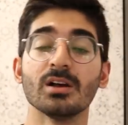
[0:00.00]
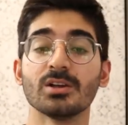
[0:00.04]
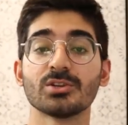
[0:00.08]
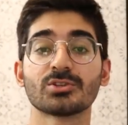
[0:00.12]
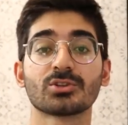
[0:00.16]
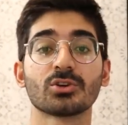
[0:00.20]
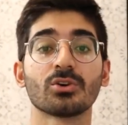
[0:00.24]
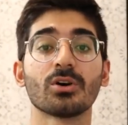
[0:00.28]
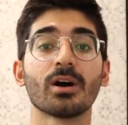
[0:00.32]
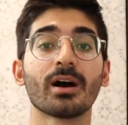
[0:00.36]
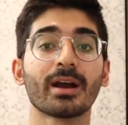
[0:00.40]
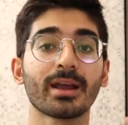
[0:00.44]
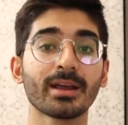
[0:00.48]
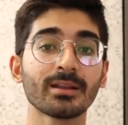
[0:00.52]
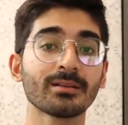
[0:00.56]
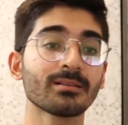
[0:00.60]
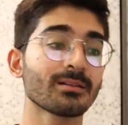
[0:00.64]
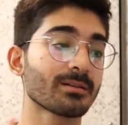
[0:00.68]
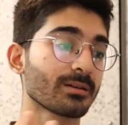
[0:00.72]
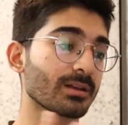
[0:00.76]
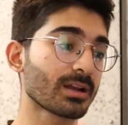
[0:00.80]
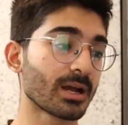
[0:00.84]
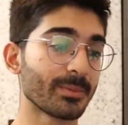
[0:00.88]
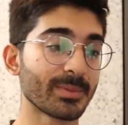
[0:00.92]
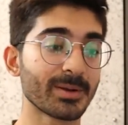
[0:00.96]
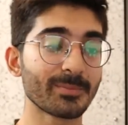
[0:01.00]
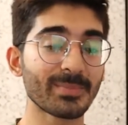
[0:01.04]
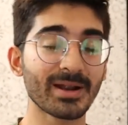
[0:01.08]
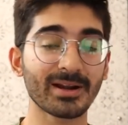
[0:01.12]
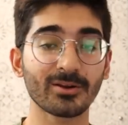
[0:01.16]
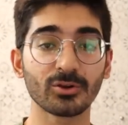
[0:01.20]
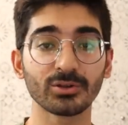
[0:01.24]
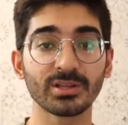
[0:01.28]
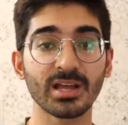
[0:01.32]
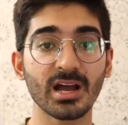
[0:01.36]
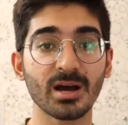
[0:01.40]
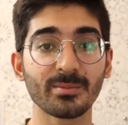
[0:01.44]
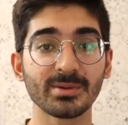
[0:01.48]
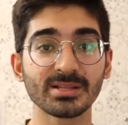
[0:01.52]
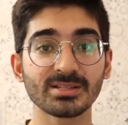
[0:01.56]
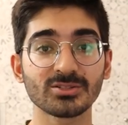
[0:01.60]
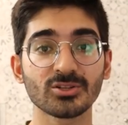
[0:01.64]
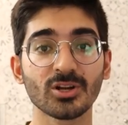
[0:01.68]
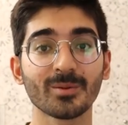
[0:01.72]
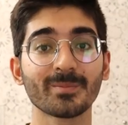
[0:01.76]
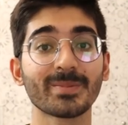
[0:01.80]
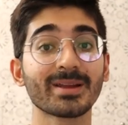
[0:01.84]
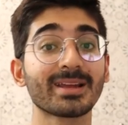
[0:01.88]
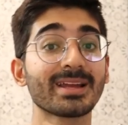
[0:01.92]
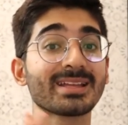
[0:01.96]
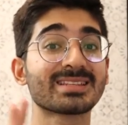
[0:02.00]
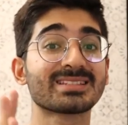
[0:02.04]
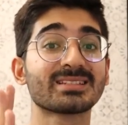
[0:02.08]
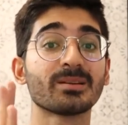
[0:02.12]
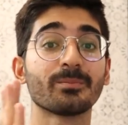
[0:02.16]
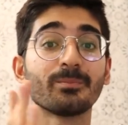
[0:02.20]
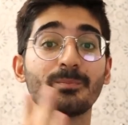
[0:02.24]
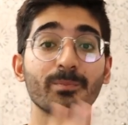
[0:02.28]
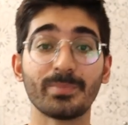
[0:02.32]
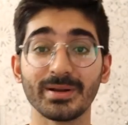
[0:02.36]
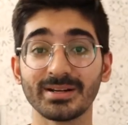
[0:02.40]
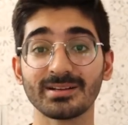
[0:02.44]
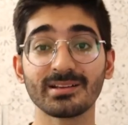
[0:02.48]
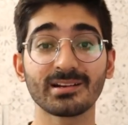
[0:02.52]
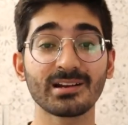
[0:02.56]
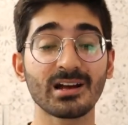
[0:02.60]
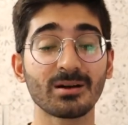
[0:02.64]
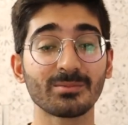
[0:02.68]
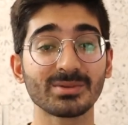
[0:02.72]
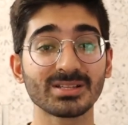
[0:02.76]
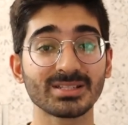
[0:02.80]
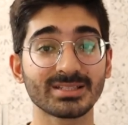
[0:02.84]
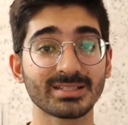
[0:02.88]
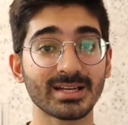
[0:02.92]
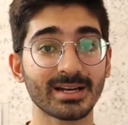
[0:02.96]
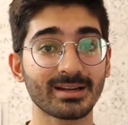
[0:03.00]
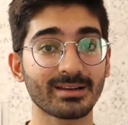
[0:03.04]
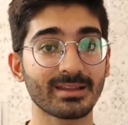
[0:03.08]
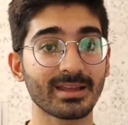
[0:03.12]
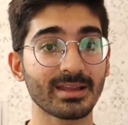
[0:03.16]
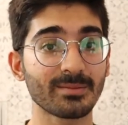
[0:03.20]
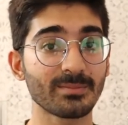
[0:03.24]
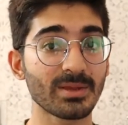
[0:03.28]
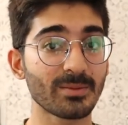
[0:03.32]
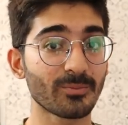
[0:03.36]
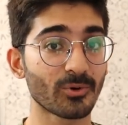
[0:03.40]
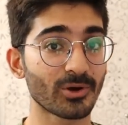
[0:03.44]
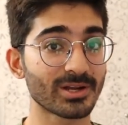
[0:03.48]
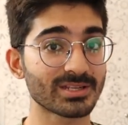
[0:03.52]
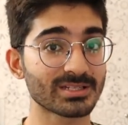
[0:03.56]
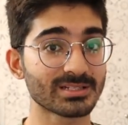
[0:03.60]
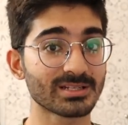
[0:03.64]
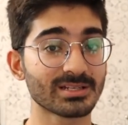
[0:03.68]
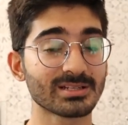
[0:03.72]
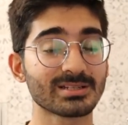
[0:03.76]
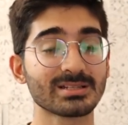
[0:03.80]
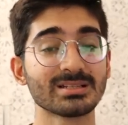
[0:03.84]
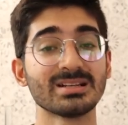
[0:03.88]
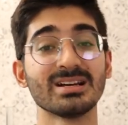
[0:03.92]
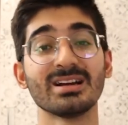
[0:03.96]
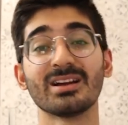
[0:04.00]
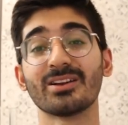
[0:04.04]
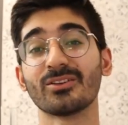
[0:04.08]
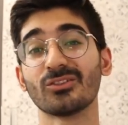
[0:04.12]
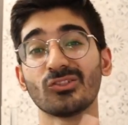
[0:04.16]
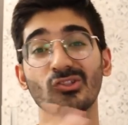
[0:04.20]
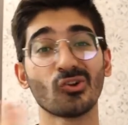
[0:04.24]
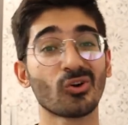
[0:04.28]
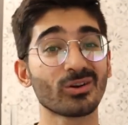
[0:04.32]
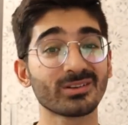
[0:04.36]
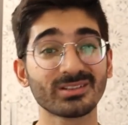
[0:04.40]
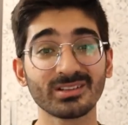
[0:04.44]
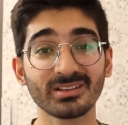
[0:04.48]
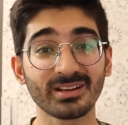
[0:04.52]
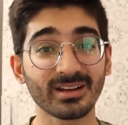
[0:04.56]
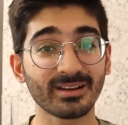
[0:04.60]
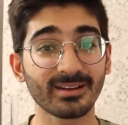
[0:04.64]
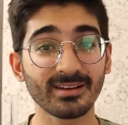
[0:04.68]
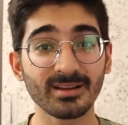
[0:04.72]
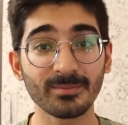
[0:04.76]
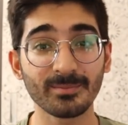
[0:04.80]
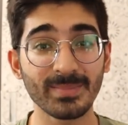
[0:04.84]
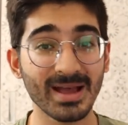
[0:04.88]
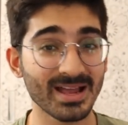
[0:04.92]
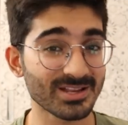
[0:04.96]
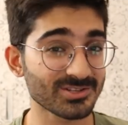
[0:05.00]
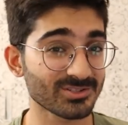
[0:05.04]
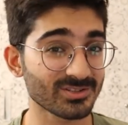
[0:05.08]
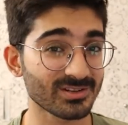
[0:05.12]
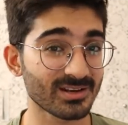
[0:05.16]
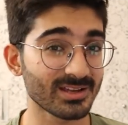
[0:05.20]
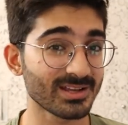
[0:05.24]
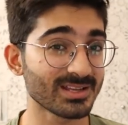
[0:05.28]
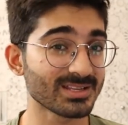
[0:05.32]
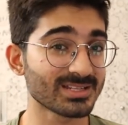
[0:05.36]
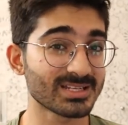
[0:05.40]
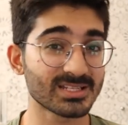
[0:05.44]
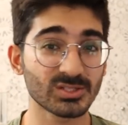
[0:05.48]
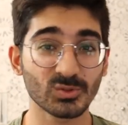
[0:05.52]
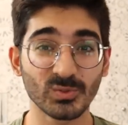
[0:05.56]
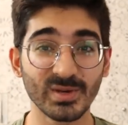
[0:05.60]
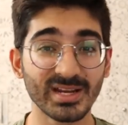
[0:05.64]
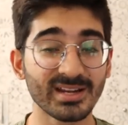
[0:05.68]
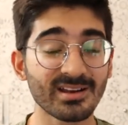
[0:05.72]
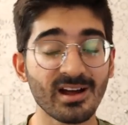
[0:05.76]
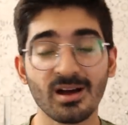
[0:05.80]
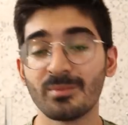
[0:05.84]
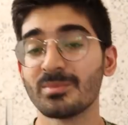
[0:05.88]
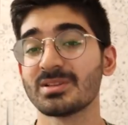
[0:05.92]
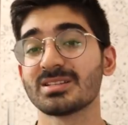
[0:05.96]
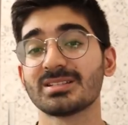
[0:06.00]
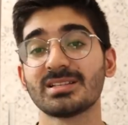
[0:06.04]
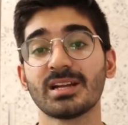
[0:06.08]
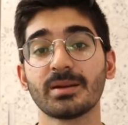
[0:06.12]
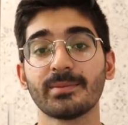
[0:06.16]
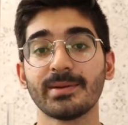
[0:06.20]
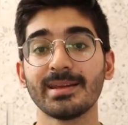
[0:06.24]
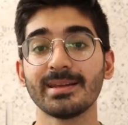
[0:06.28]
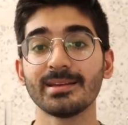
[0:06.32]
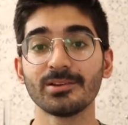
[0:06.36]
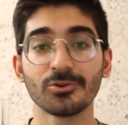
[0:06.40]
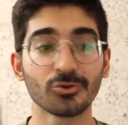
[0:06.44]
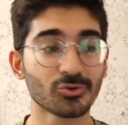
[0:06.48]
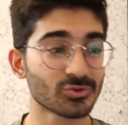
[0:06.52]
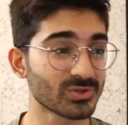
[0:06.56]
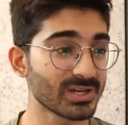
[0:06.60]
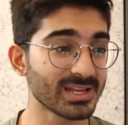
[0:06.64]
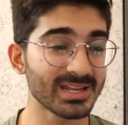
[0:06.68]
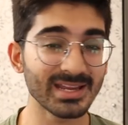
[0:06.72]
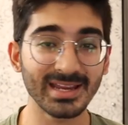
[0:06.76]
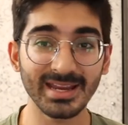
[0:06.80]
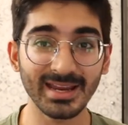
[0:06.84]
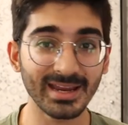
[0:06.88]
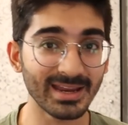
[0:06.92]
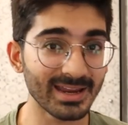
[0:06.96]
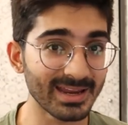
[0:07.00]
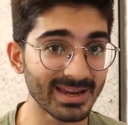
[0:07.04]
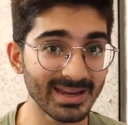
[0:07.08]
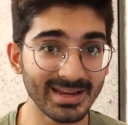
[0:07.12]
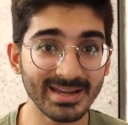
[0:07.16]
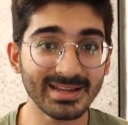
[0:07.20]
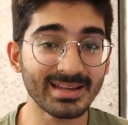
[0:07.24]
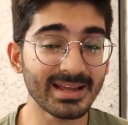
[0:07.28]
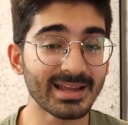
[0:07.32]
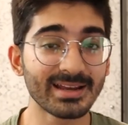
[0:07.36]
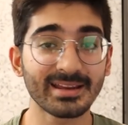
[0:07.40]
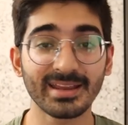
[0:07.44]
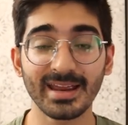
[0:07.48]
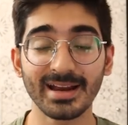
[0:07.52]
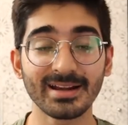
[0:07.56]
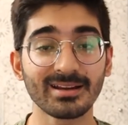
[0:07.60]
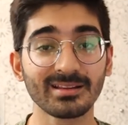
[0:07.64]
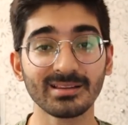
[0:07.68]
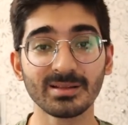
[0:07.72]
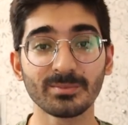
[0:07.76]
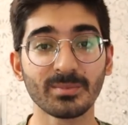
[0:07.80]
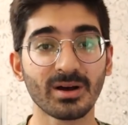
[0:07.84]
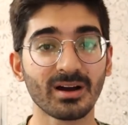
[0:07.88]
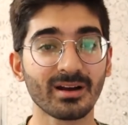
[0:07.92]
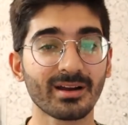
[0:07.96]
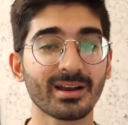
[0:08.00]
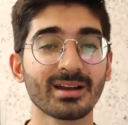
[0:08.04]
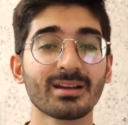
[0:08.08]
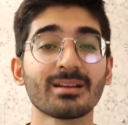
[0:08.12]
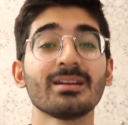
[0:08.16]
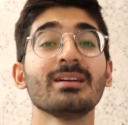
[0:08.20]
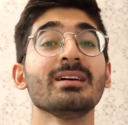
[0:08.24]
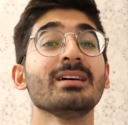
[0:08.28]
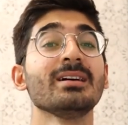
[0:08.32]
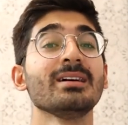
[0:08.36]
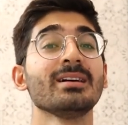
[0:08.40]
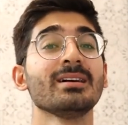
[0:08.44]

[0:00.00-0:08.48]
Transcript: So again, coming back to the almonds topic, it's the bitter almonds that can be poisonous, not the regular pasteurized sweet almonds that we usually eat and get in the market.